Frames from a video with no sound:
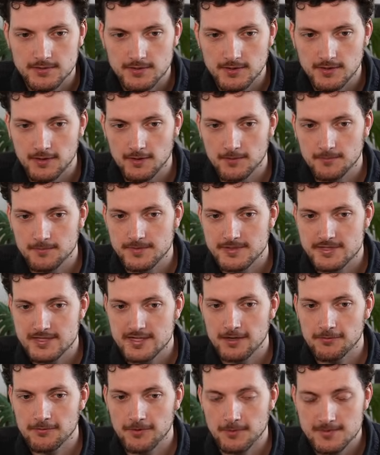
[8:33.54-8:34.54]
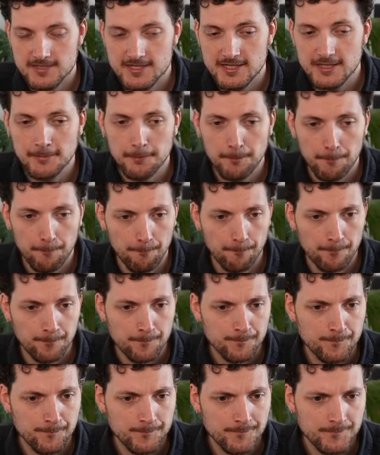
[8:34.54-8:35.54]
DFMT.
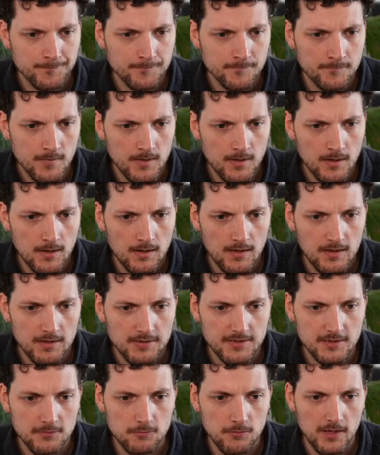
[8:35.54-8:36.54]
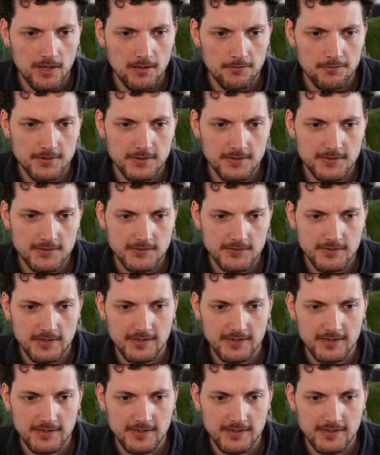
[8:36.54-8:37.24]
And then we have this